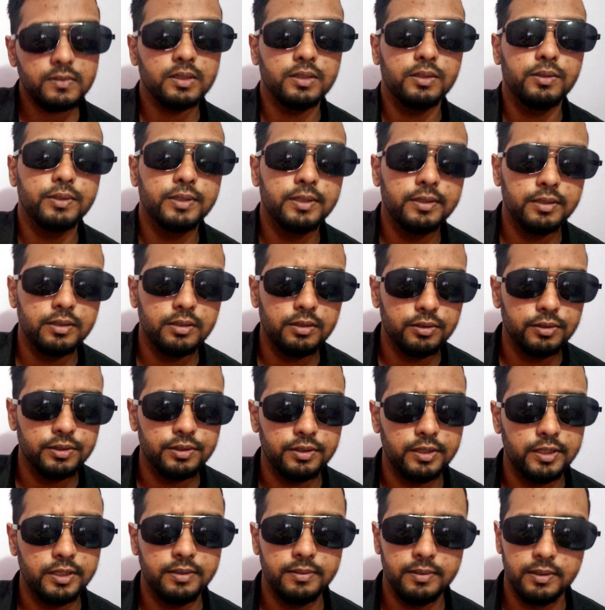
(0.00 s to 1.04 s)
Go to the
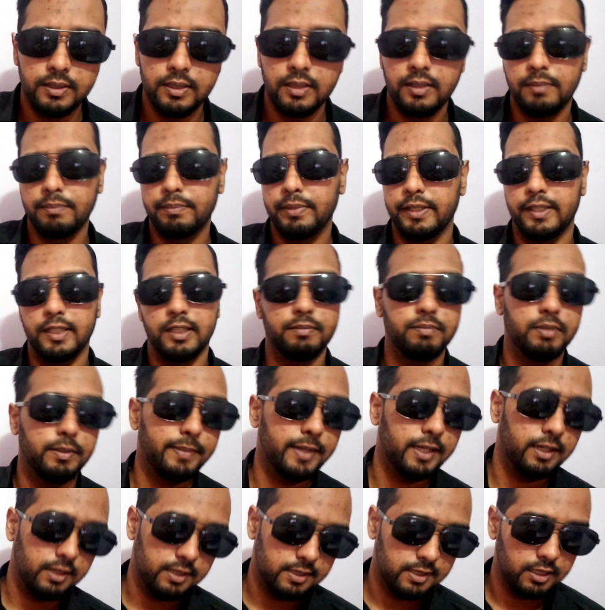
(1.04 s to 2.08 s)
grocery, pick up a
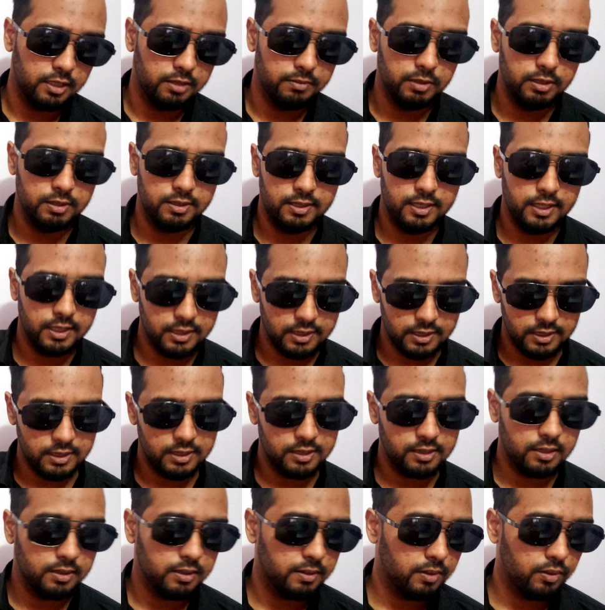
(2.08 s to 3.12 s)
pack of cinnamon
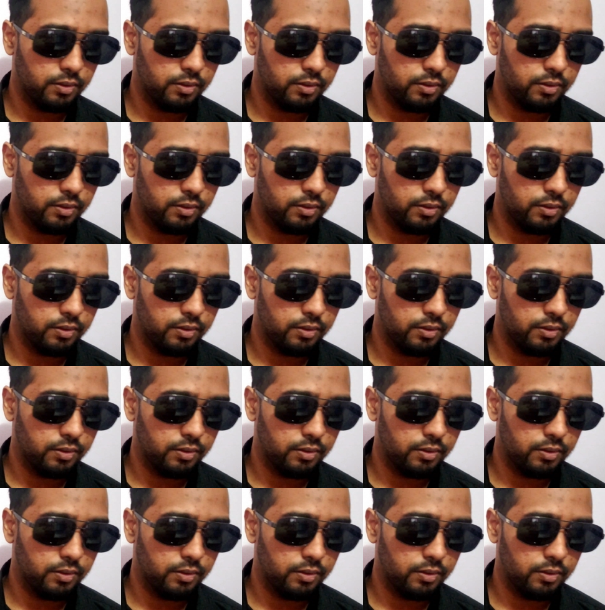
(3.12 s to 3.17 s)
sticks,